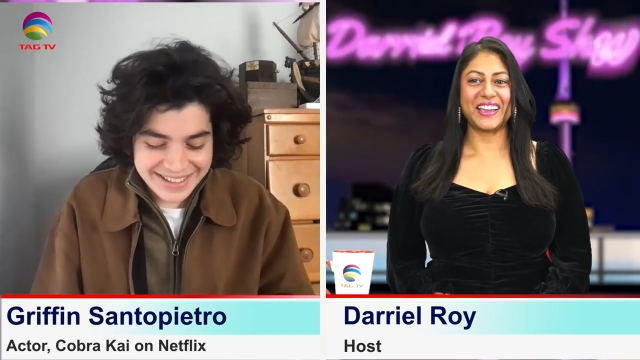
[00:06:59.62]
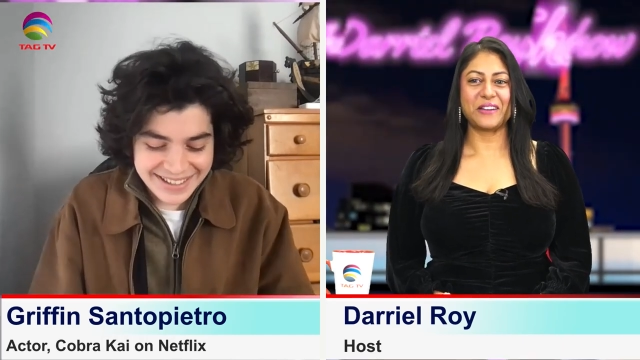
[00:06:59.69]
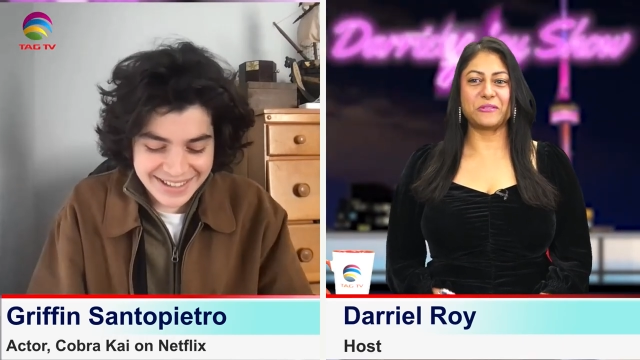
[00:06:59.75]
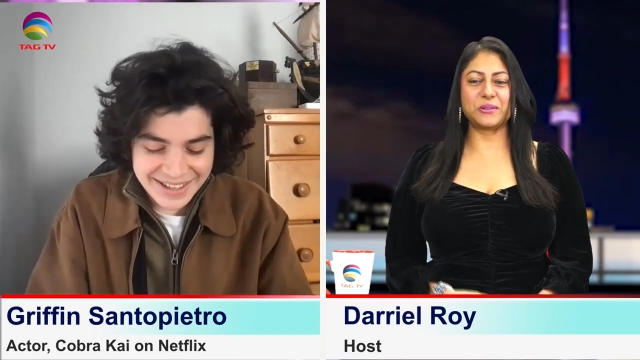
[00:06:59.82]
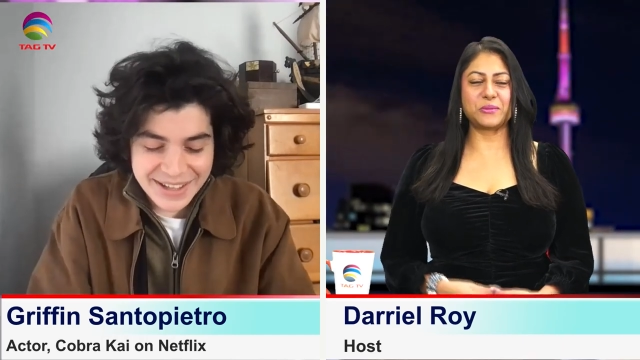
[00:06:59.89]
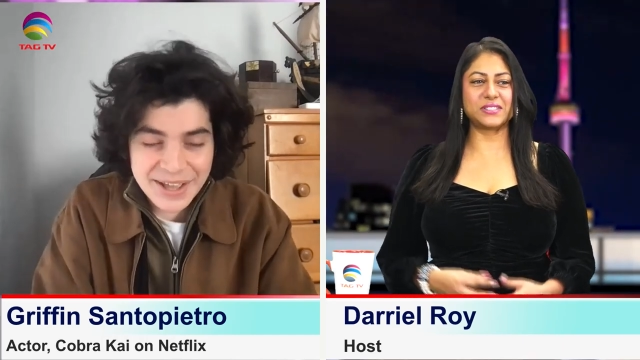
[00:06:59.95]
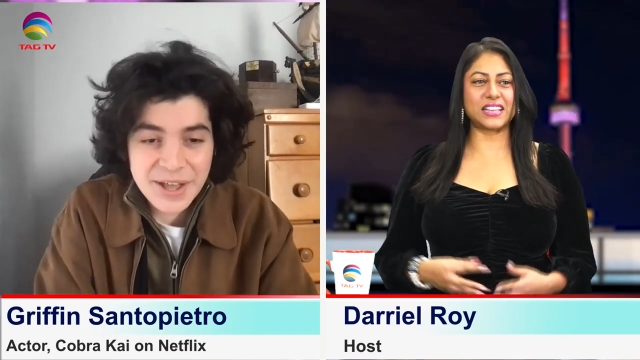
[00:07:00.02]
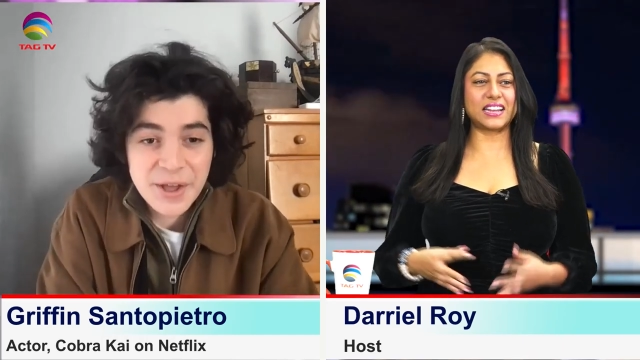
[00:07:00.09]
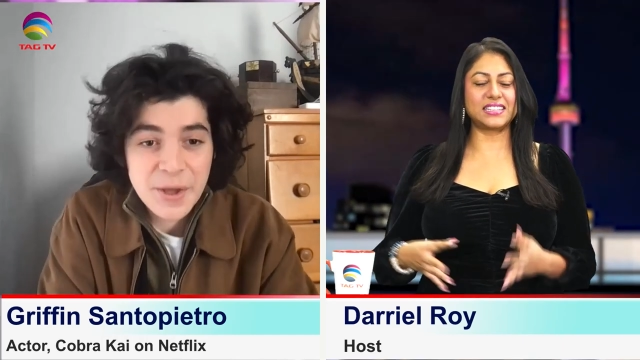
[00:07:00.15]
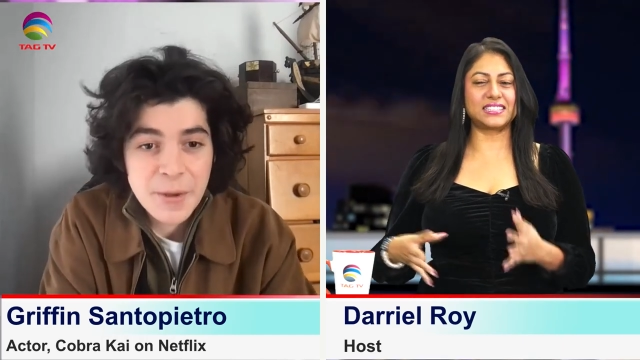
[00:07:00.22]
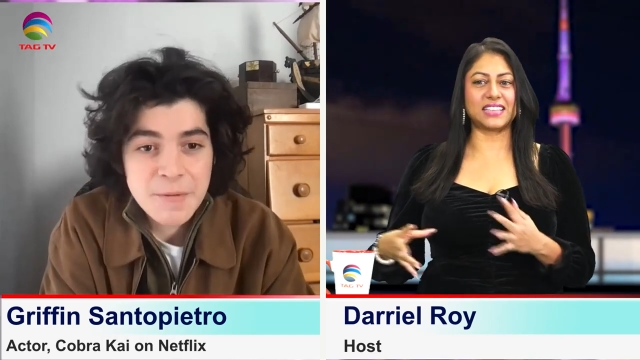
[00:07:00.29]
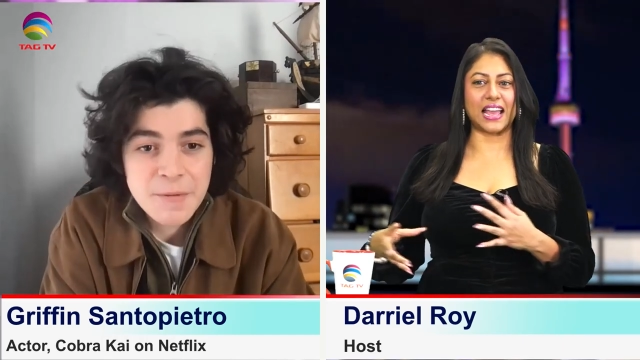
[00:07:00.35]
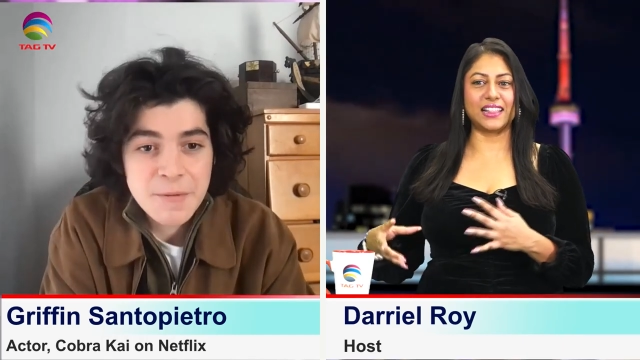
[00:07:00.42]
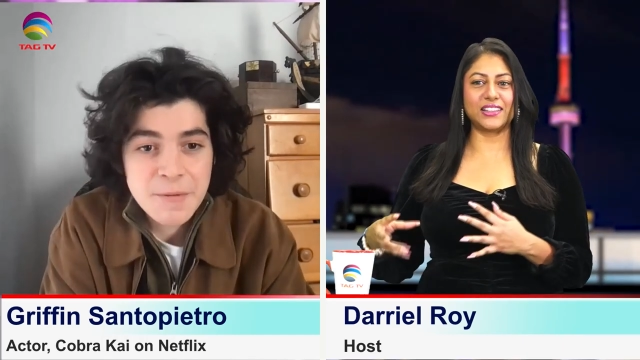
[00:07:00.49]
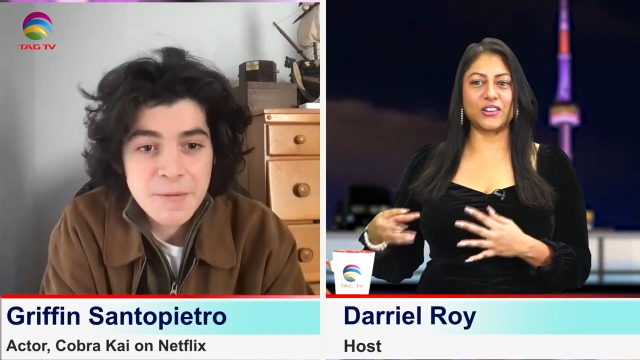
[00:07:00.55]
Speaker 1: Well, was that a
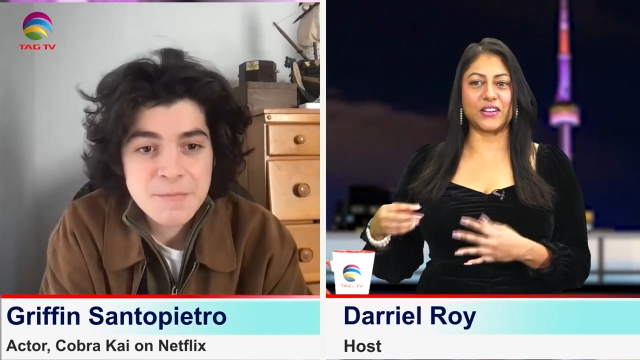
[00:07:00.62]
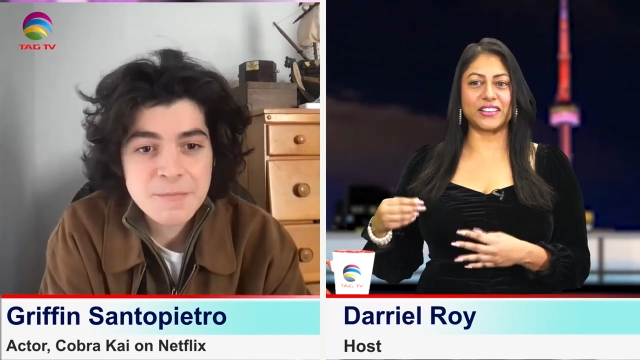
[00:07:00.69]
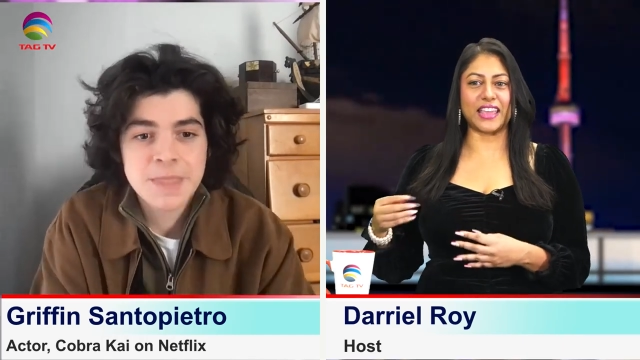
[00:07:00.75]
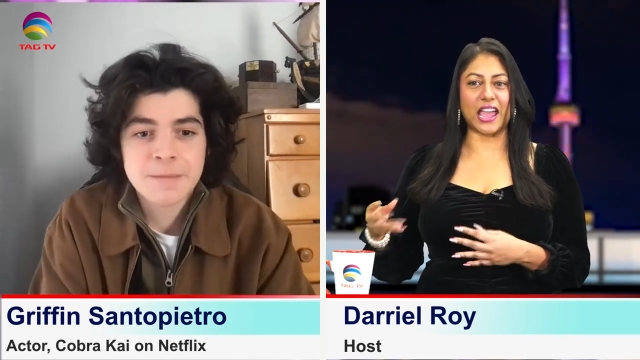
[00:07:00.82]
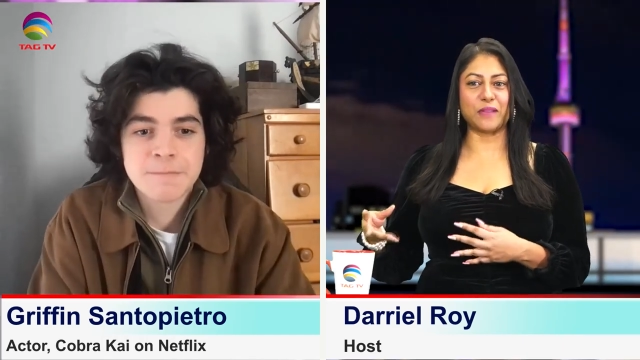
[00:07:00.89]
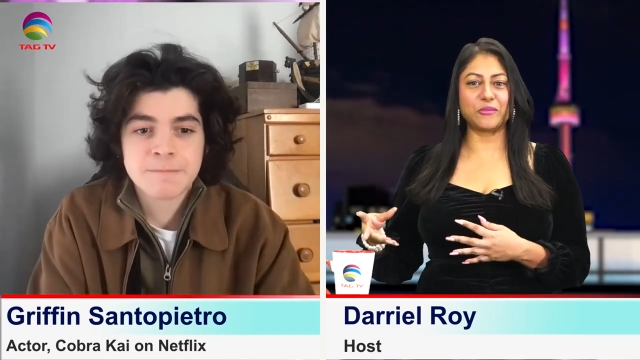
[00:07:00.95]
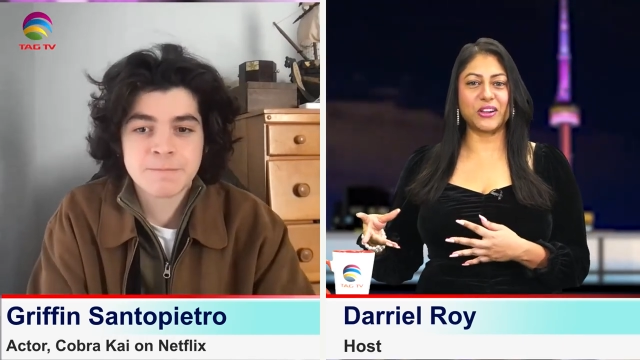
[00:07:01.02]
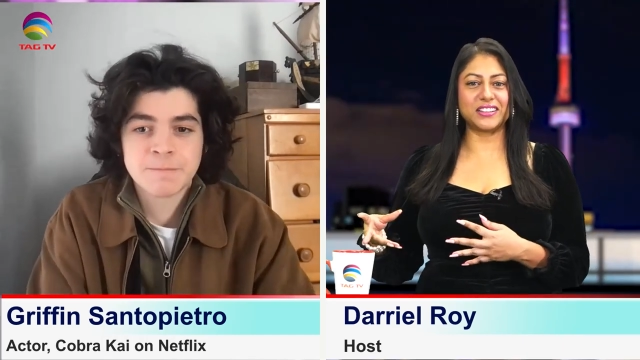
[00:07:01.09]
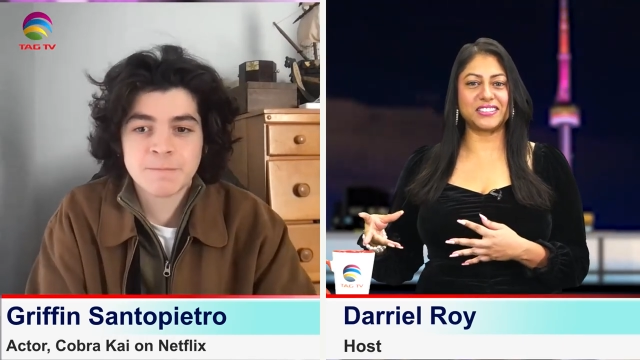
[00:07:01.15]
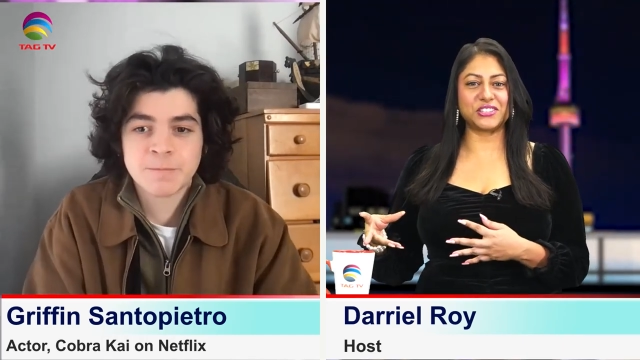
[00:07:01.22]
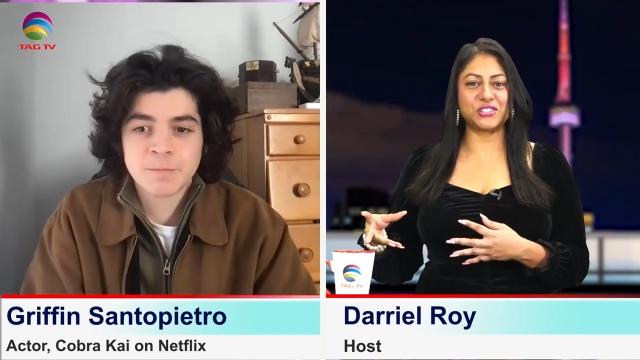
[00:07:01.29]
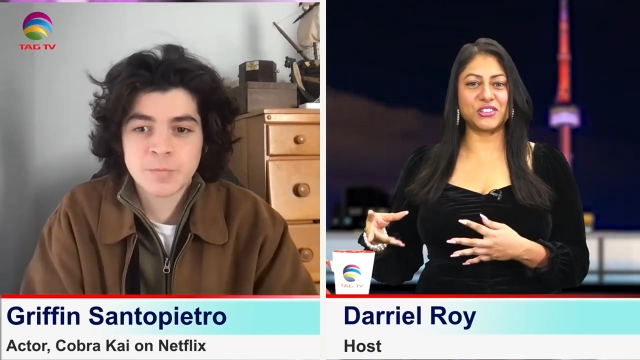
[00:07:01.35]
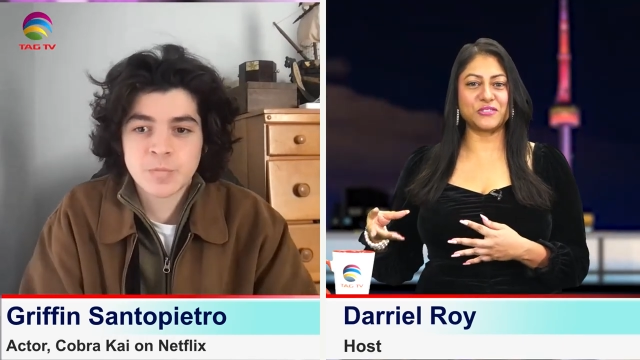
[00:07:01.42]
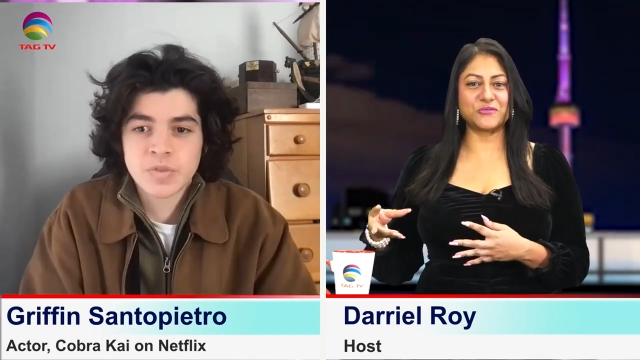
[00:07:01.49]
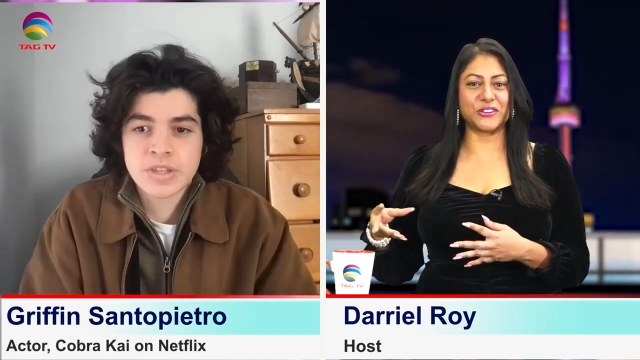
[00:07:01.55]
silent on camera
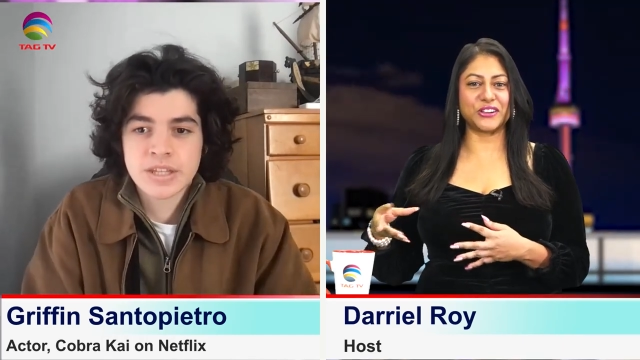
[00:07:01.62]
audition where